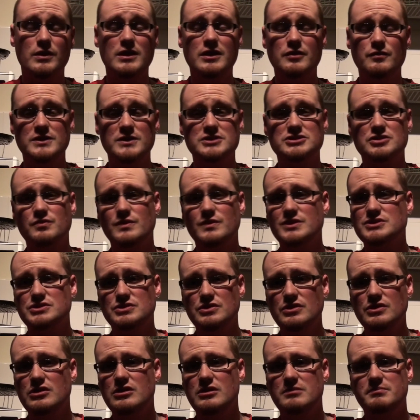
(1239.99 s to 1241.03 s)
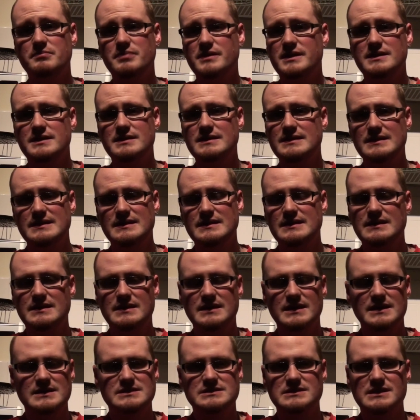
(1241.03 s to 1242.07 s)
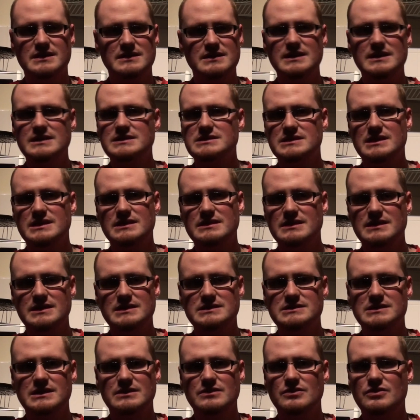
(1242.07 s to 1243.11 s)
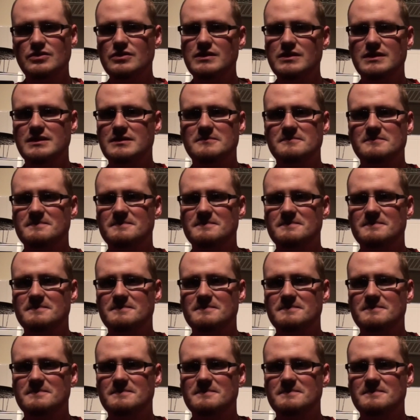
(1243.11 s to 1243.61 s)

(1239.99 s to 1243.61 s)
wish it was good, but it's not good.